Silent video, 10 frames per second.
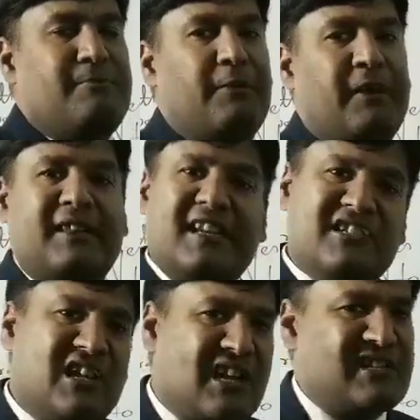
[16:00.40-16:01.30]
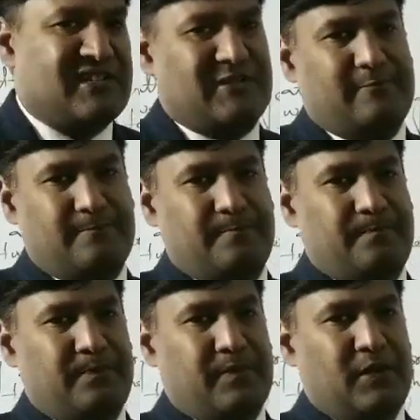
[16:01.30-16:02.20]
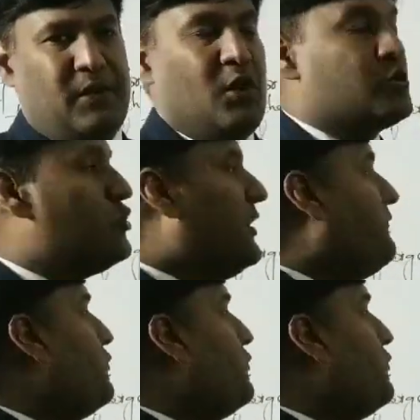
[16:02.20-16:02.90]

between the charges? So if